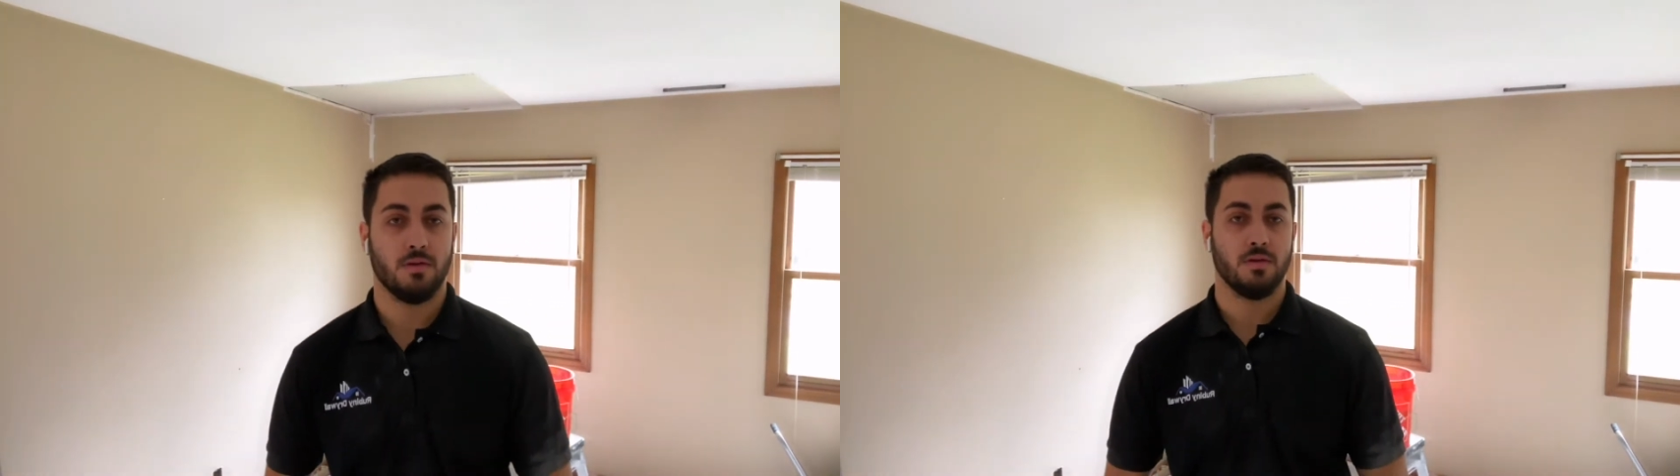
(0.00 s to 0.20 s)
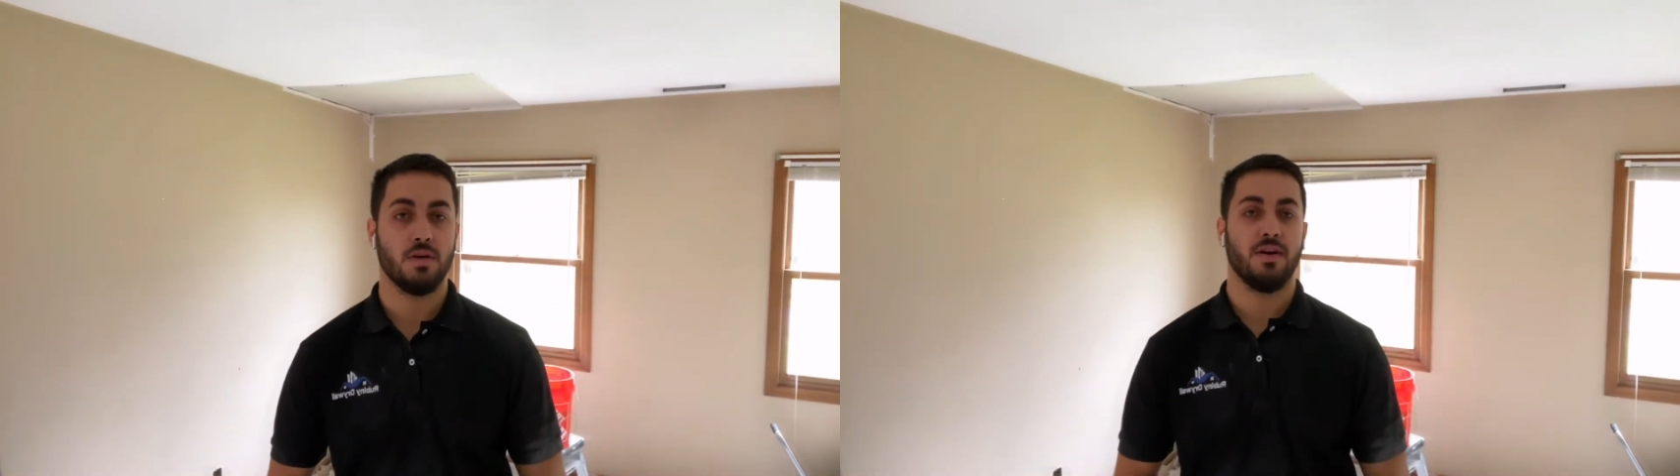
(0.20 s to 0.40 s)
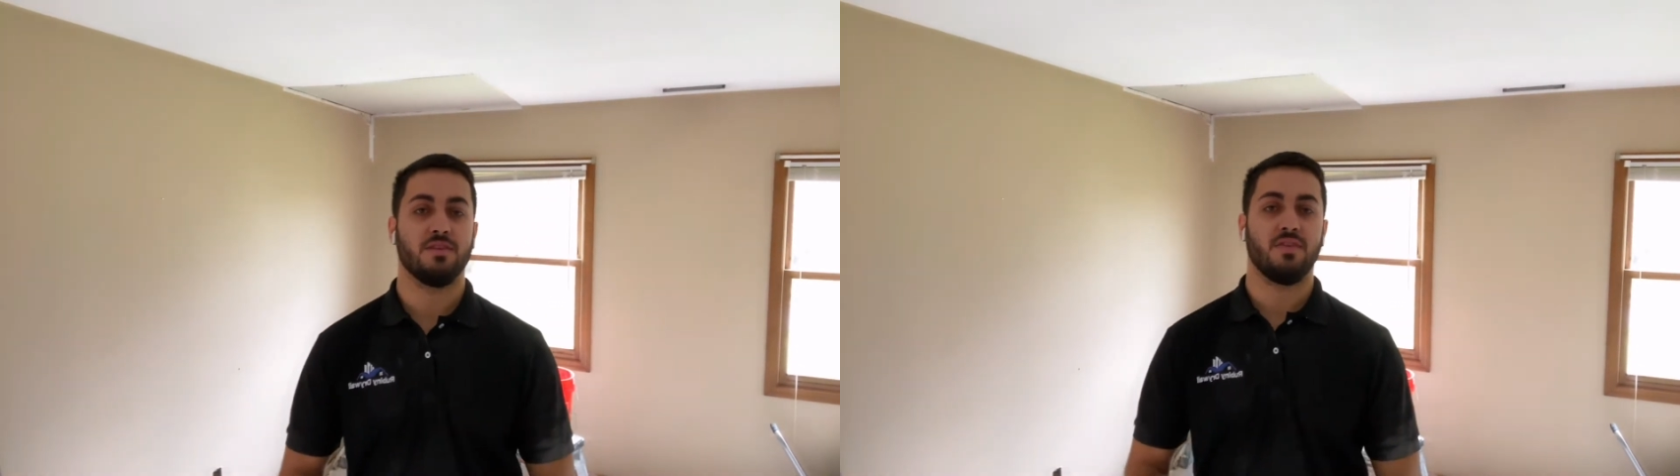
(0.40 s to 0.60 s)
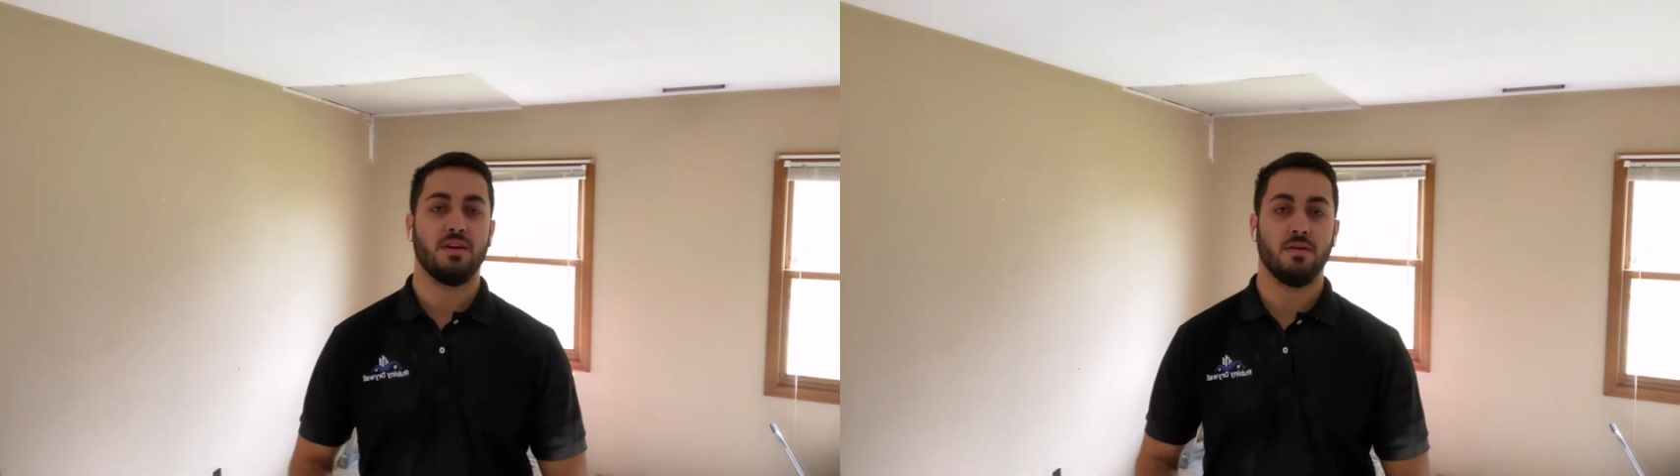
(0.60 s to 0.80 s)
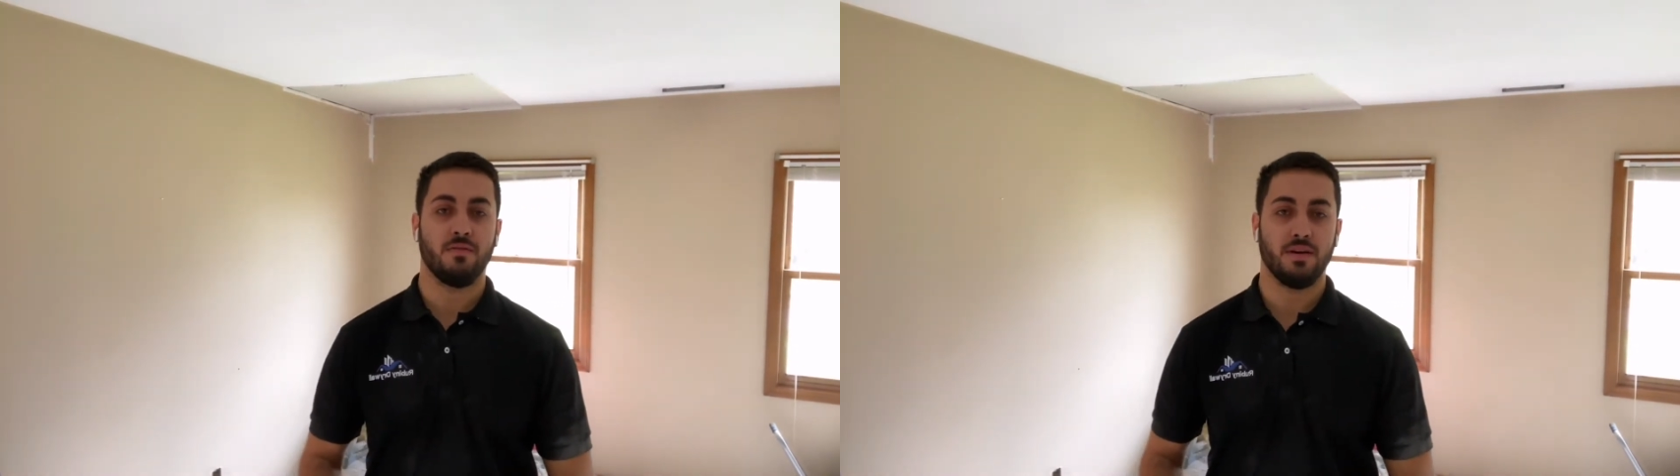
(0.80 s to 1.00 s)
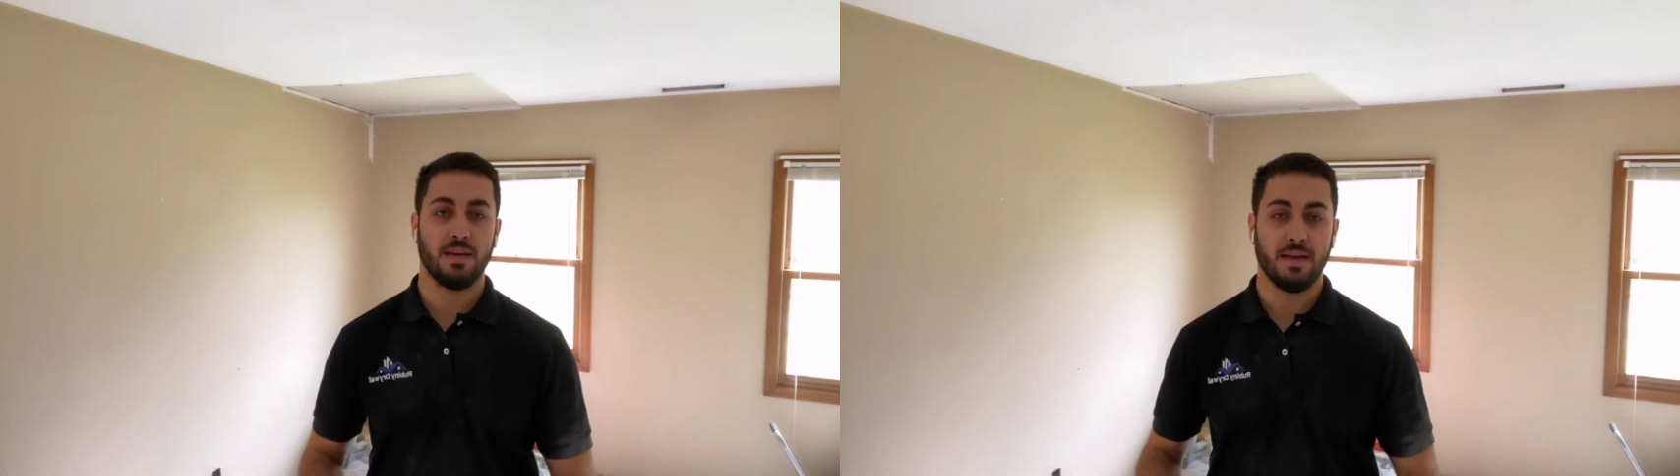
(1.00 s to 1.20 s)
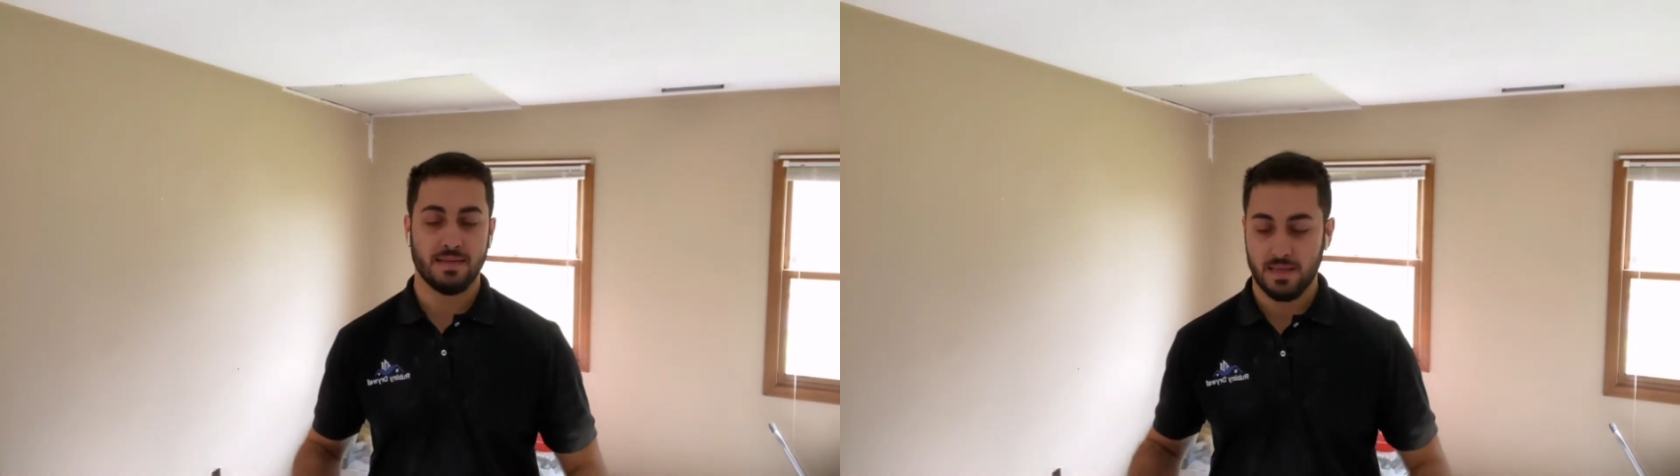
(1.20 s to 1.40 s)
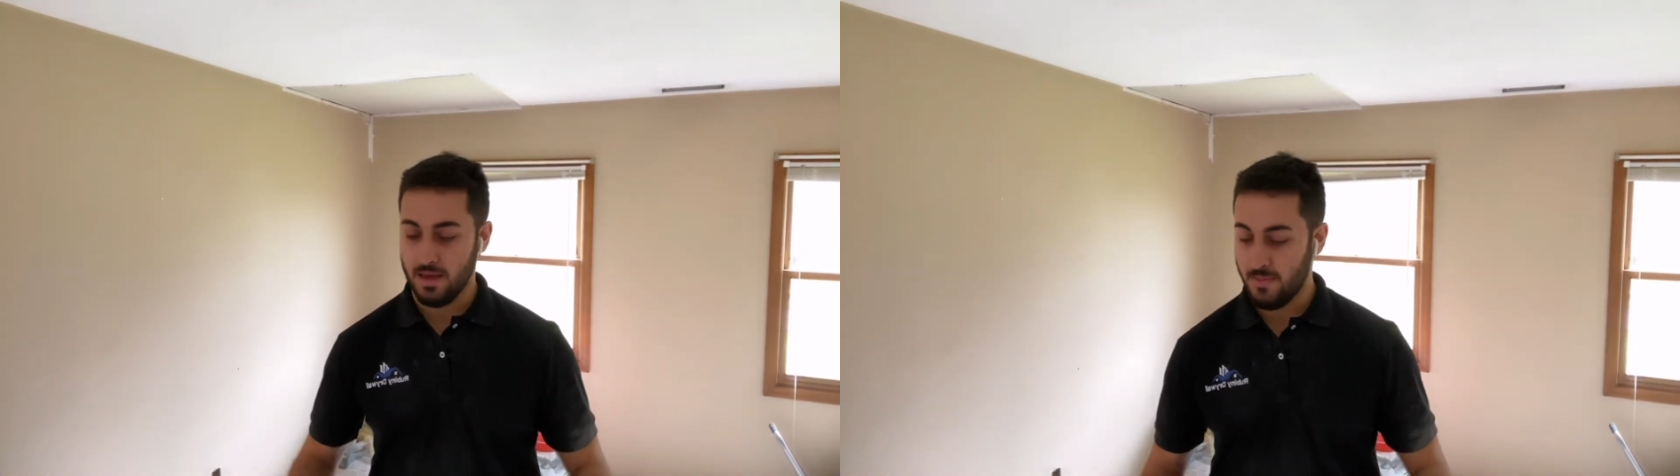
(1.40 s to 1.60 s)
So as right now for the next
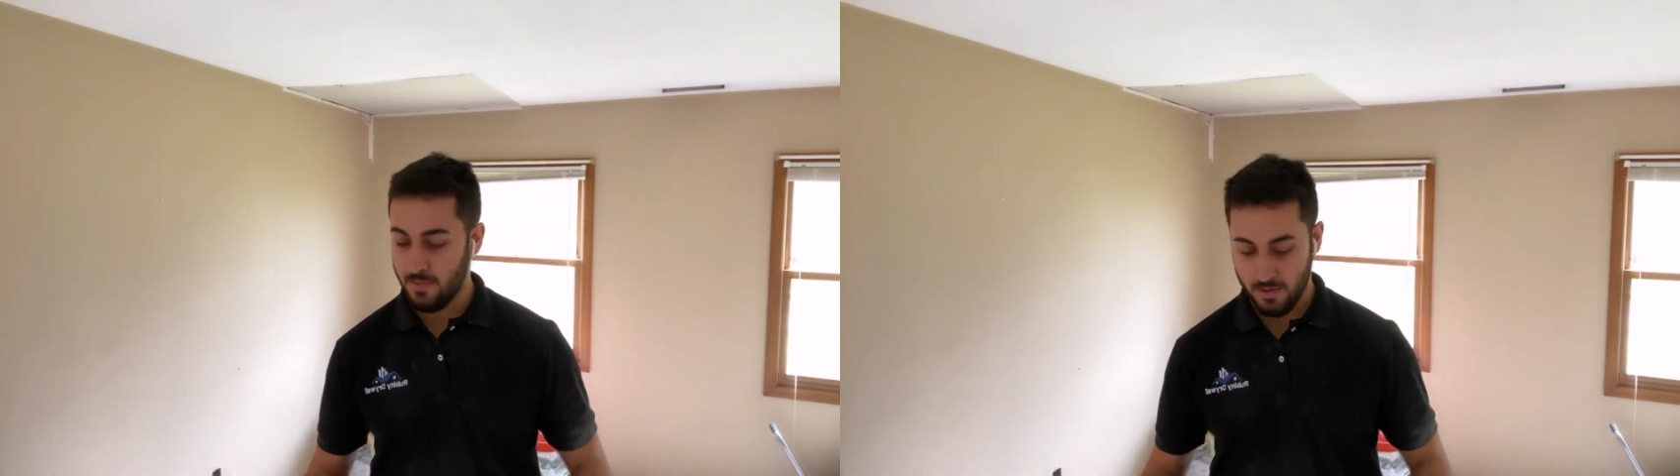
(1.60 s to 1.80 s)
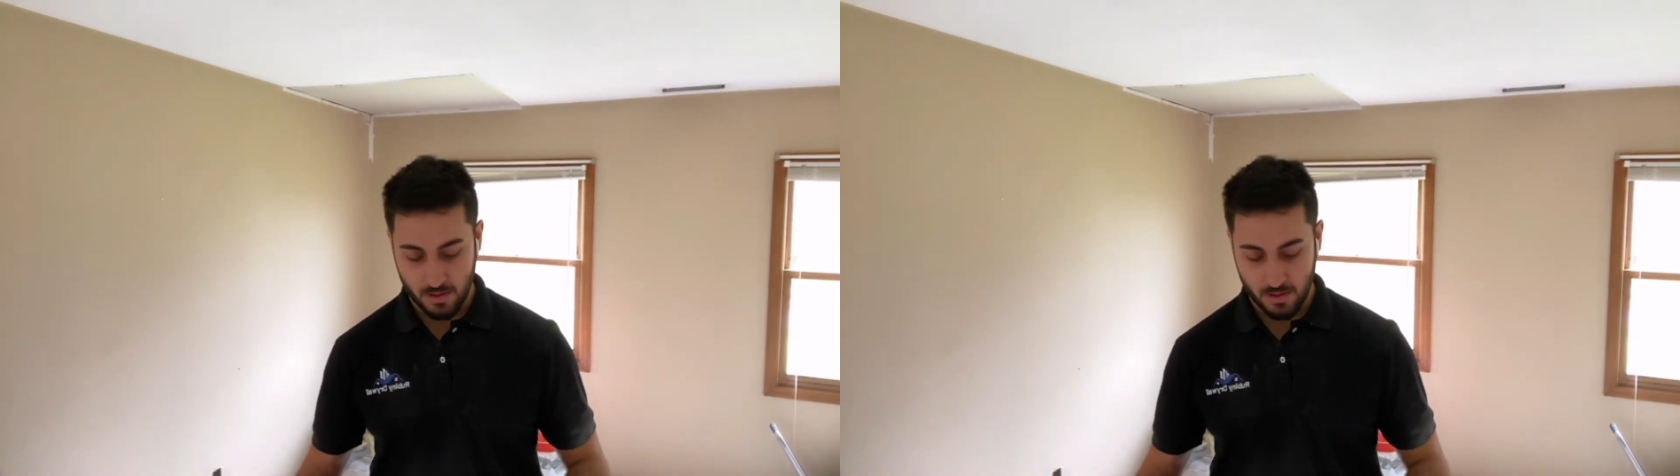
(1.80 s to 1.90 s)
step,